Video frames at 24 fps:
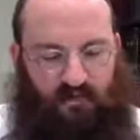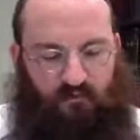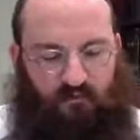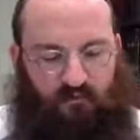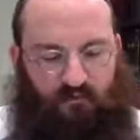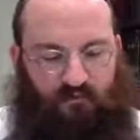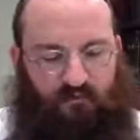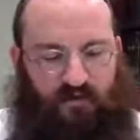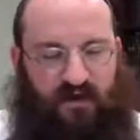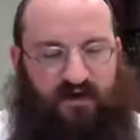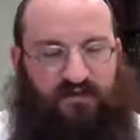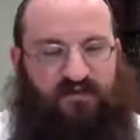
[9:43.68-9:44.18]

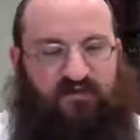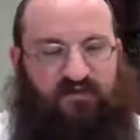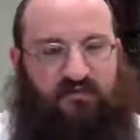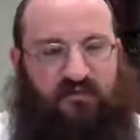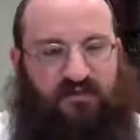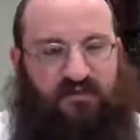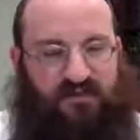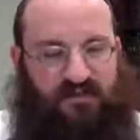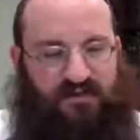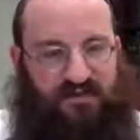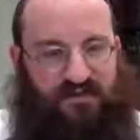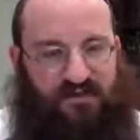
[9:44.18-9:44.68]

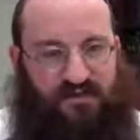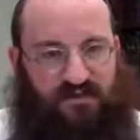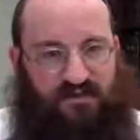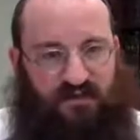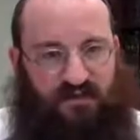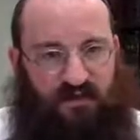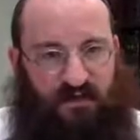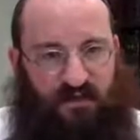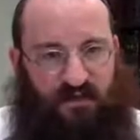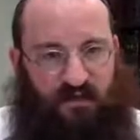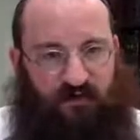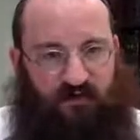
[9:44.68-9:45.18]
reverence
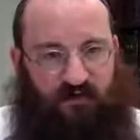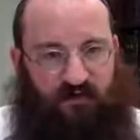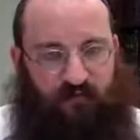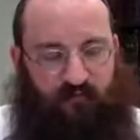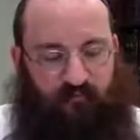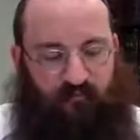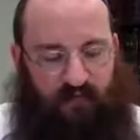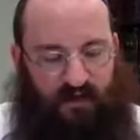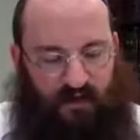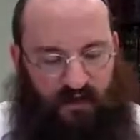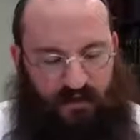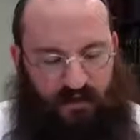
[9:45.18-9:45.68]
in your
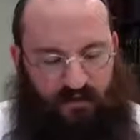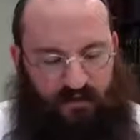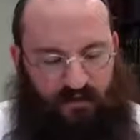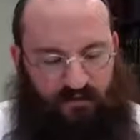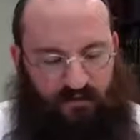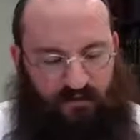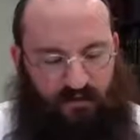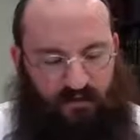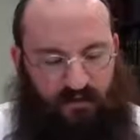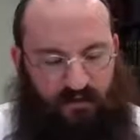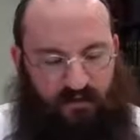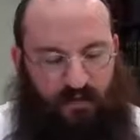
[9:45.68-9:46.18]

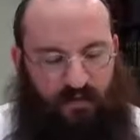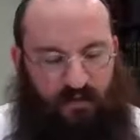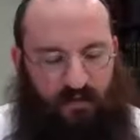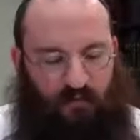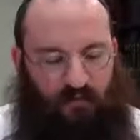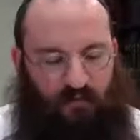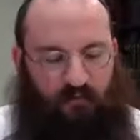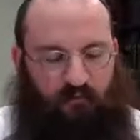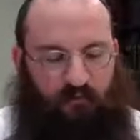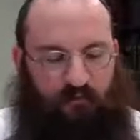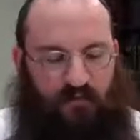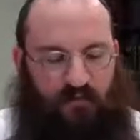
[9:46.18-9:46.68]
mind,
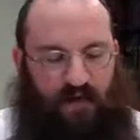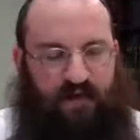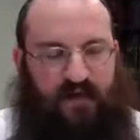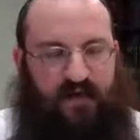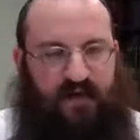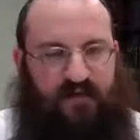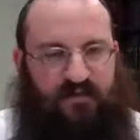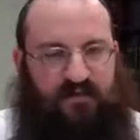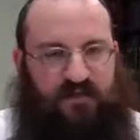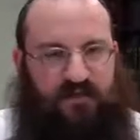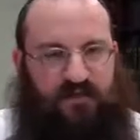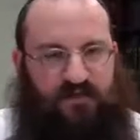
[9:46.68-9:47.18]

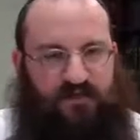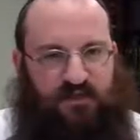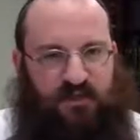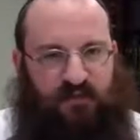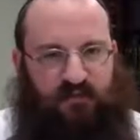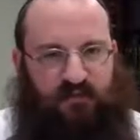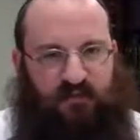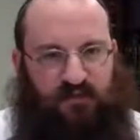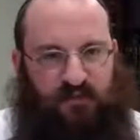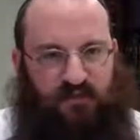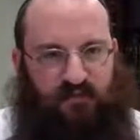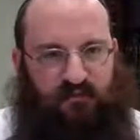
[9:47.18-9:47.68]
upachad
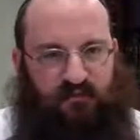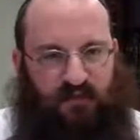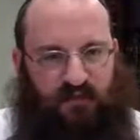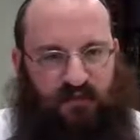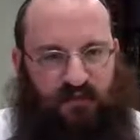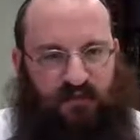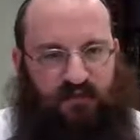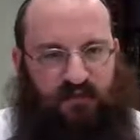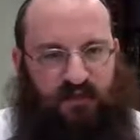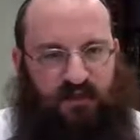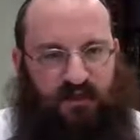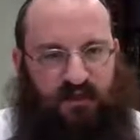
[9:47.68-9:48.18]
Hashem
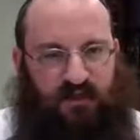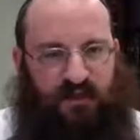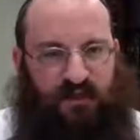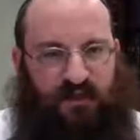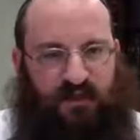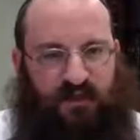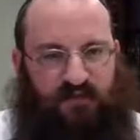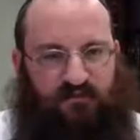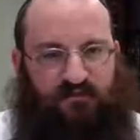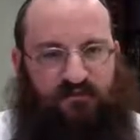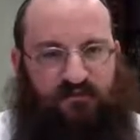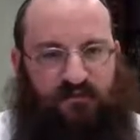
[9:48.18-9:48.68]
beliboy,
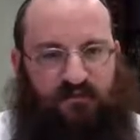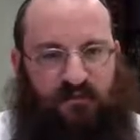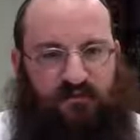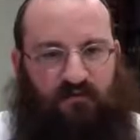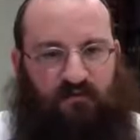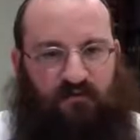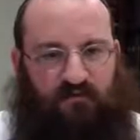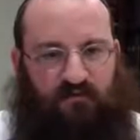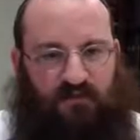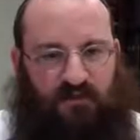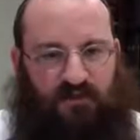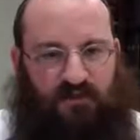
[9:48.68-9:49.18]
and
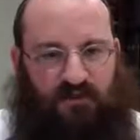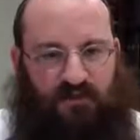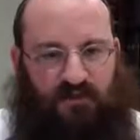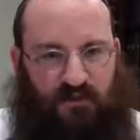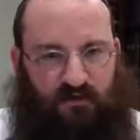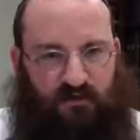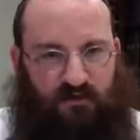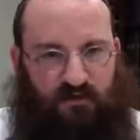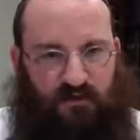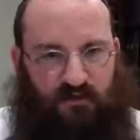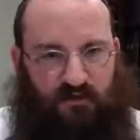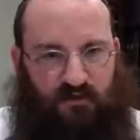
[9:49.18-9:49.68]
fear of
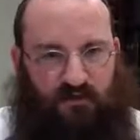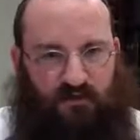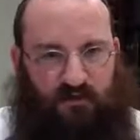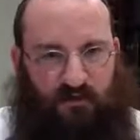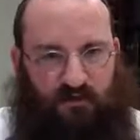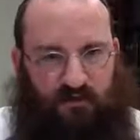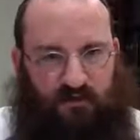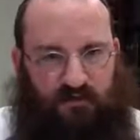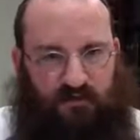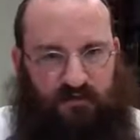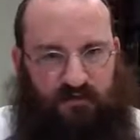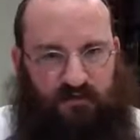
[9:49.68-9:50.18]
Hashem in your
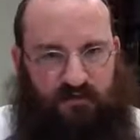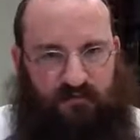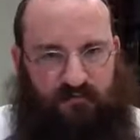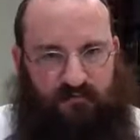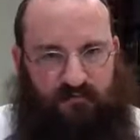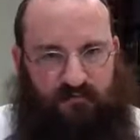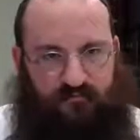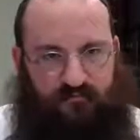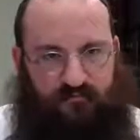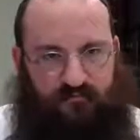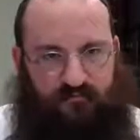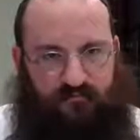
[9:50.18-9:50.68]
heart.
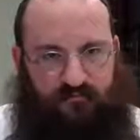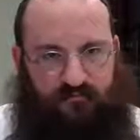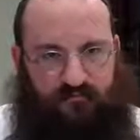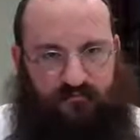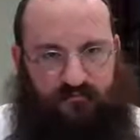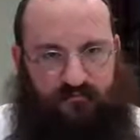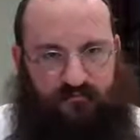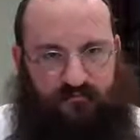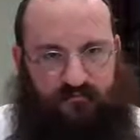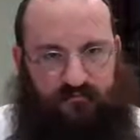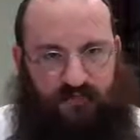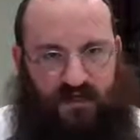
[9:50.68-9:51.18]

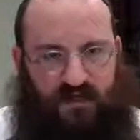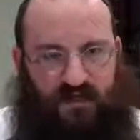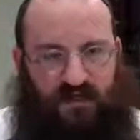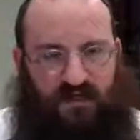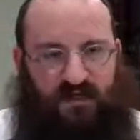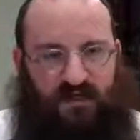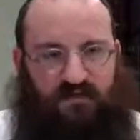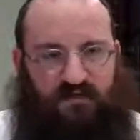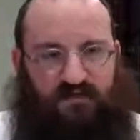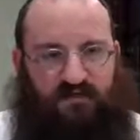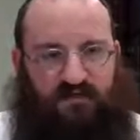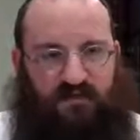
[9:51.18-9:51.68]

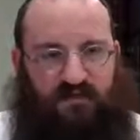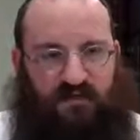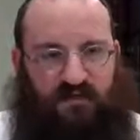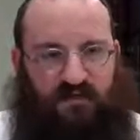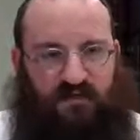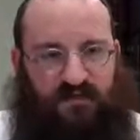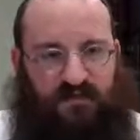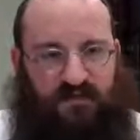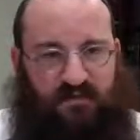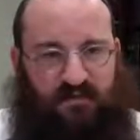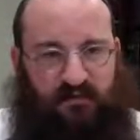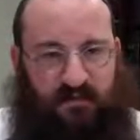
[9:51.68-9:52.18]
It
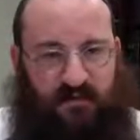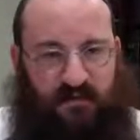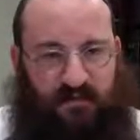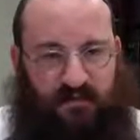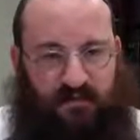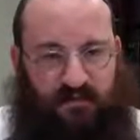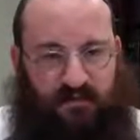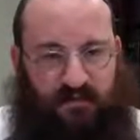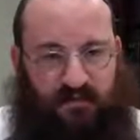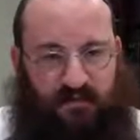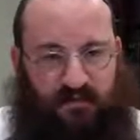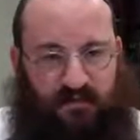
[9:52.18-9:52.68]
starts in the
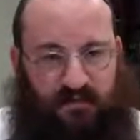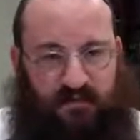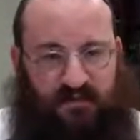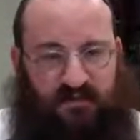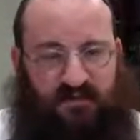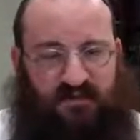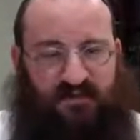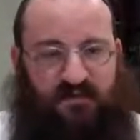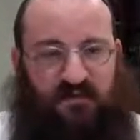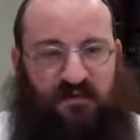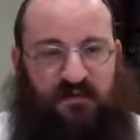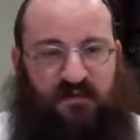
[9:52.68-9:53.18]
mind
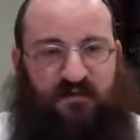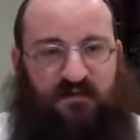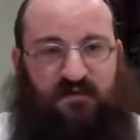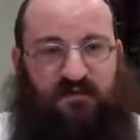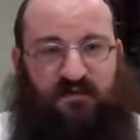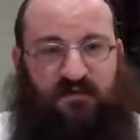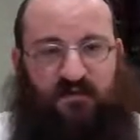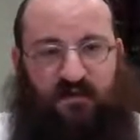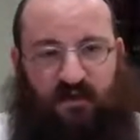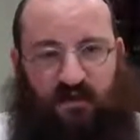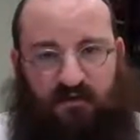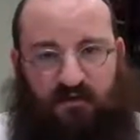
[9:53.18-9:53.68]
and spreads
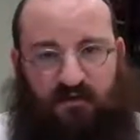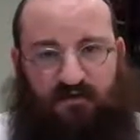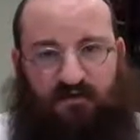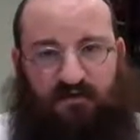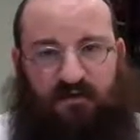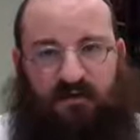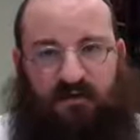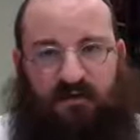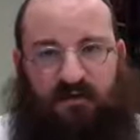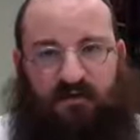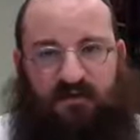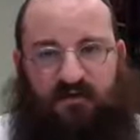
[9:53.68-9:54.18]
to the heart.
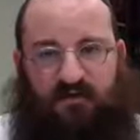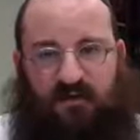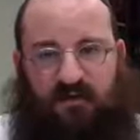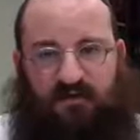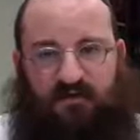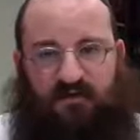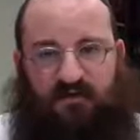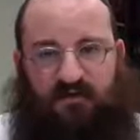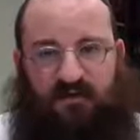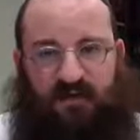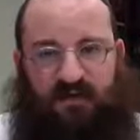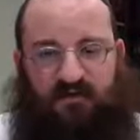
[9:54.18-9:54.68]
That's
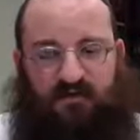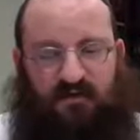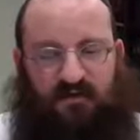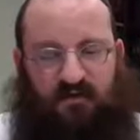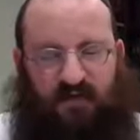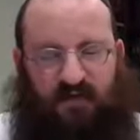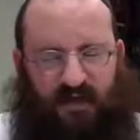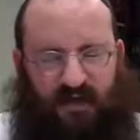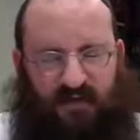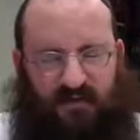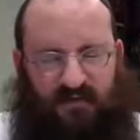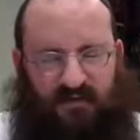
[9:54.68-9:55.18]
what the Alter
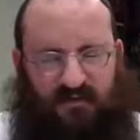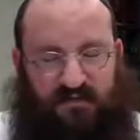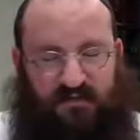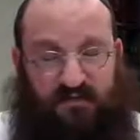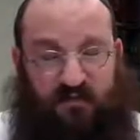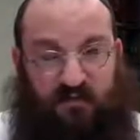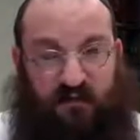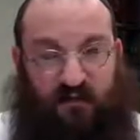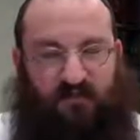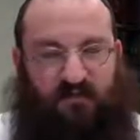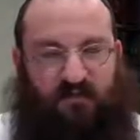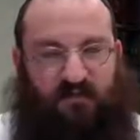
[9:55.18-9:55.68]
Rebbe has
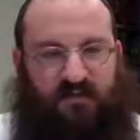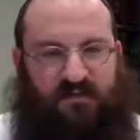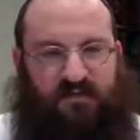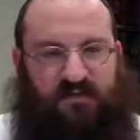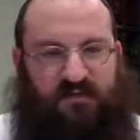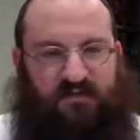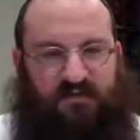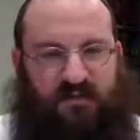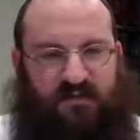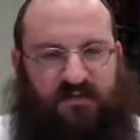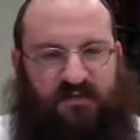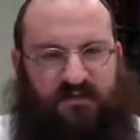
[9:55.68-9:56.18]
described to us
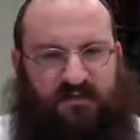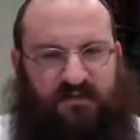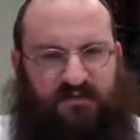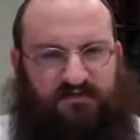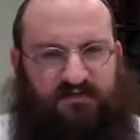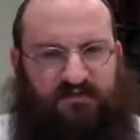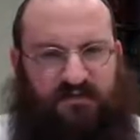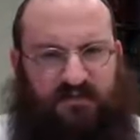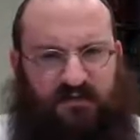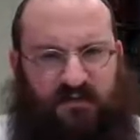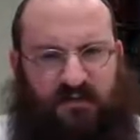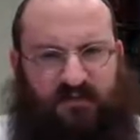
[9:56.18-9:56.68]
already
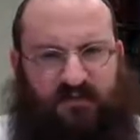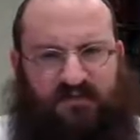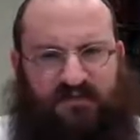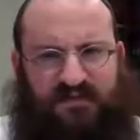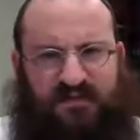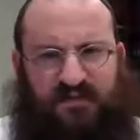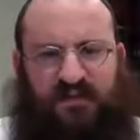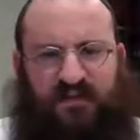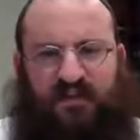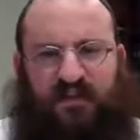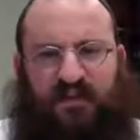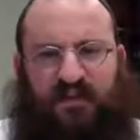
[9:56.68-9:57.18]
several times,
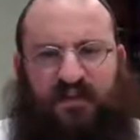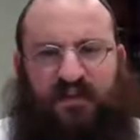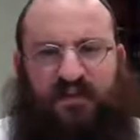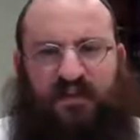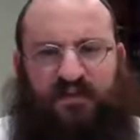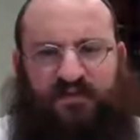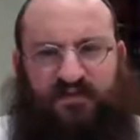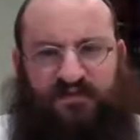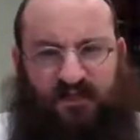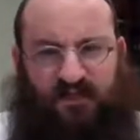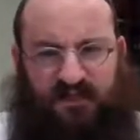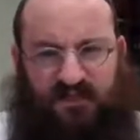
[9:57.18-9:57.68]

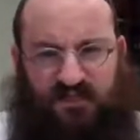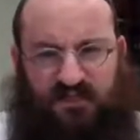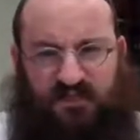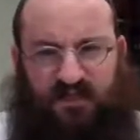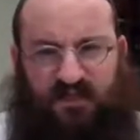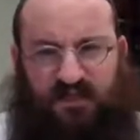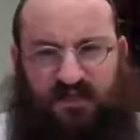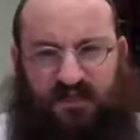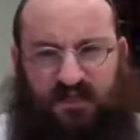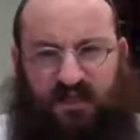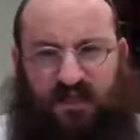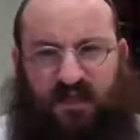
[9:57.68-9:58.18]

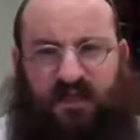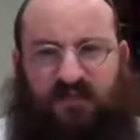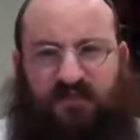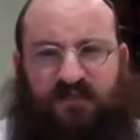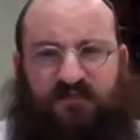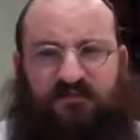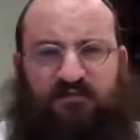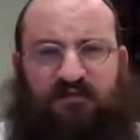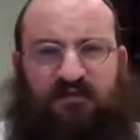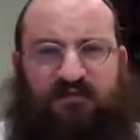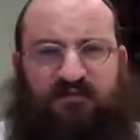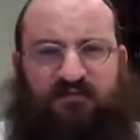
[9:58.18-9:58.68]
especially in the case
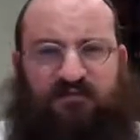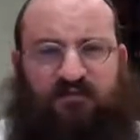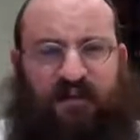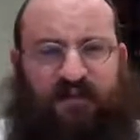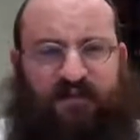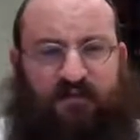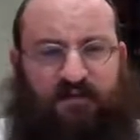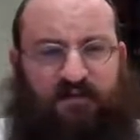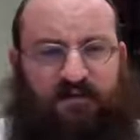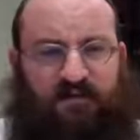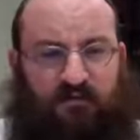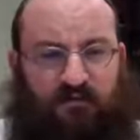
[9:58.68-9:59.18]
of the
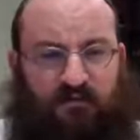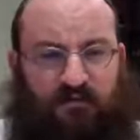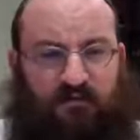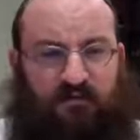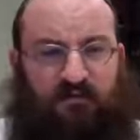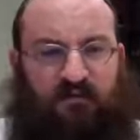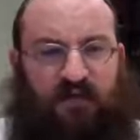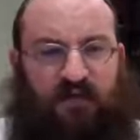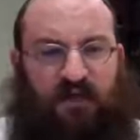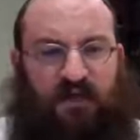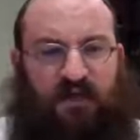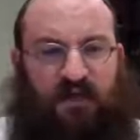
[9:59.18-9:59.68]
divine
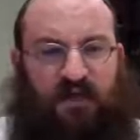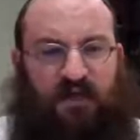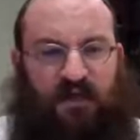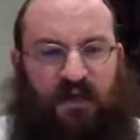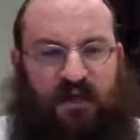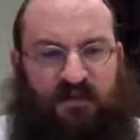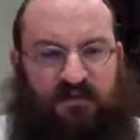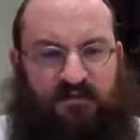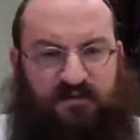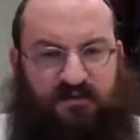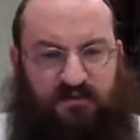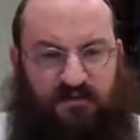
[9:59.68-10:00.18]
soul. It
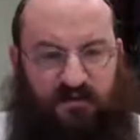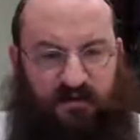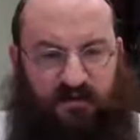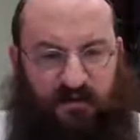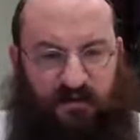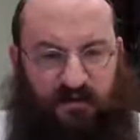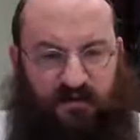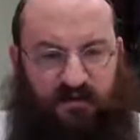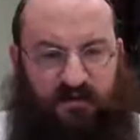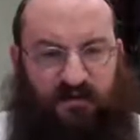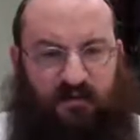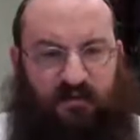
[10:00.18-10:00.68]
has to
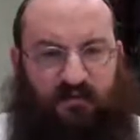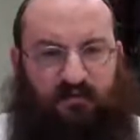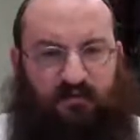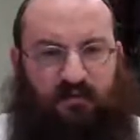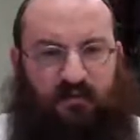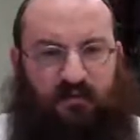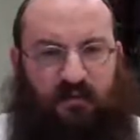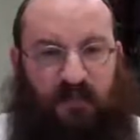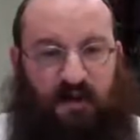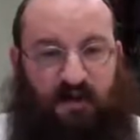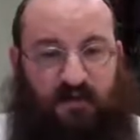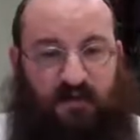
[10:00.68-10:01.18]
start in your
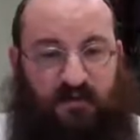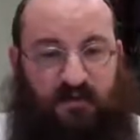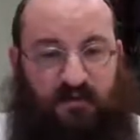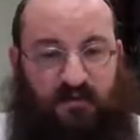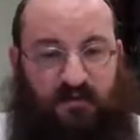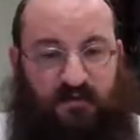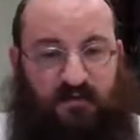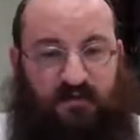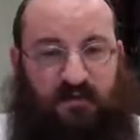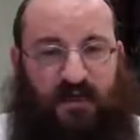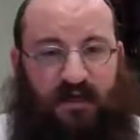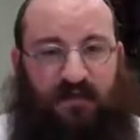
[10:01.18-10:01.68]

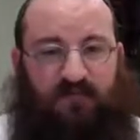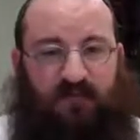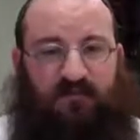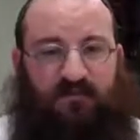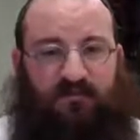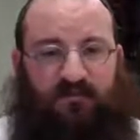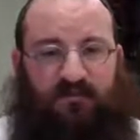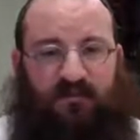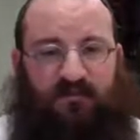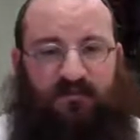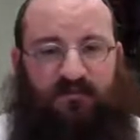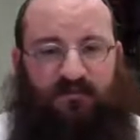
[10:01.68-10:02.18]
mind, how
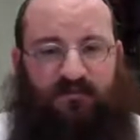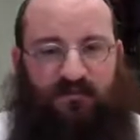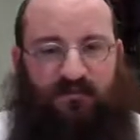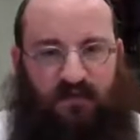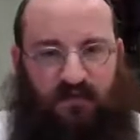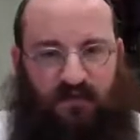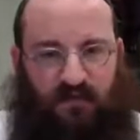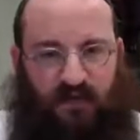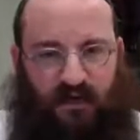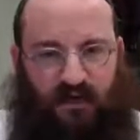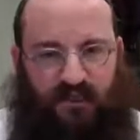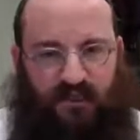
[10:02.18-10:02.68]
you
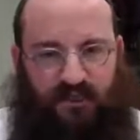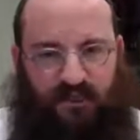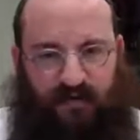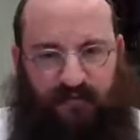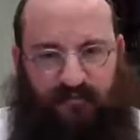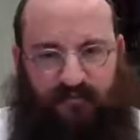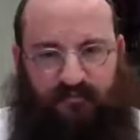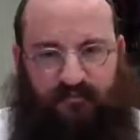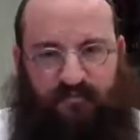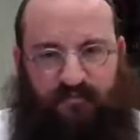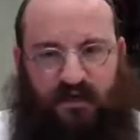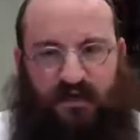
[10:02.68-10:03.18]
revere
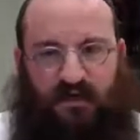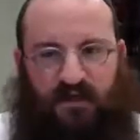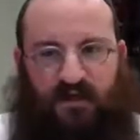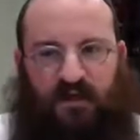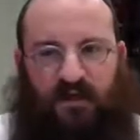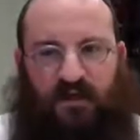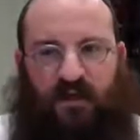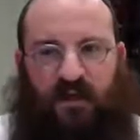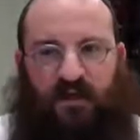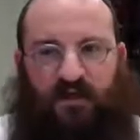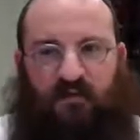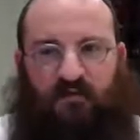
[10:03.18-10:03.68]
Hashem,
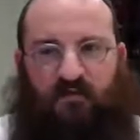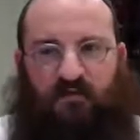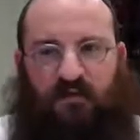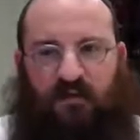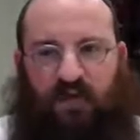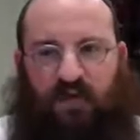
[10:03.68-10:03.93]
and it will